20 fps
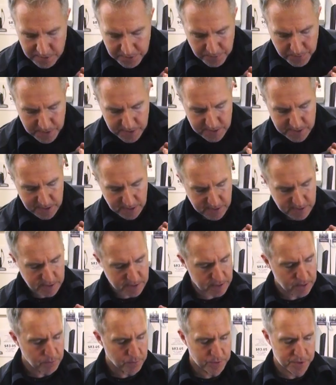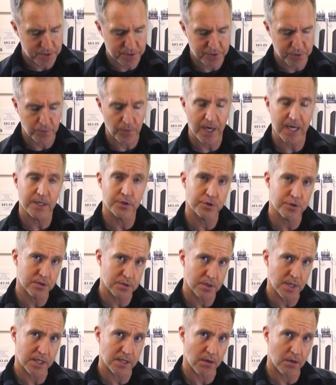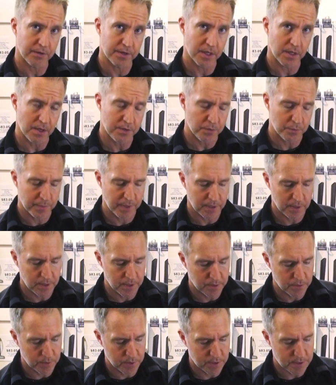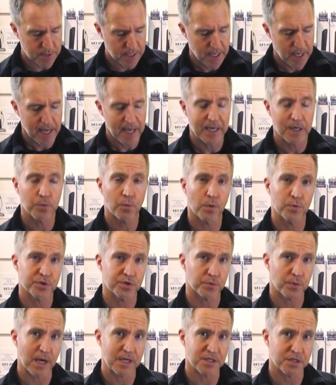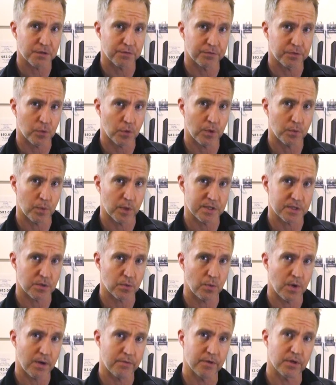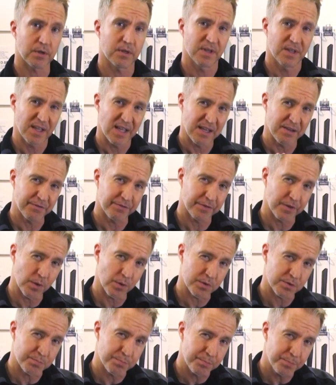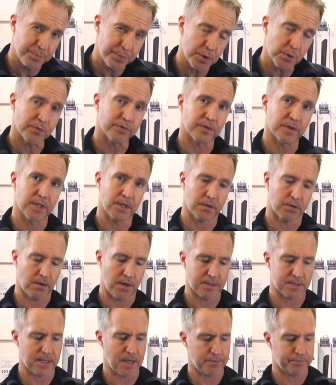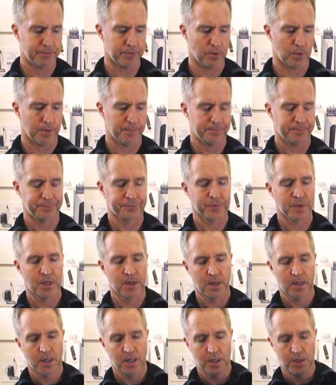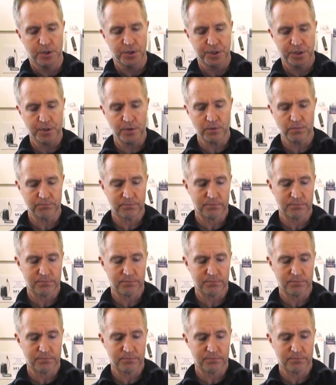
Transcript: 360, which is great, just like all the other Miele units, and it won't scratch the floor whatsoever and flows beautifully across that floor. Two,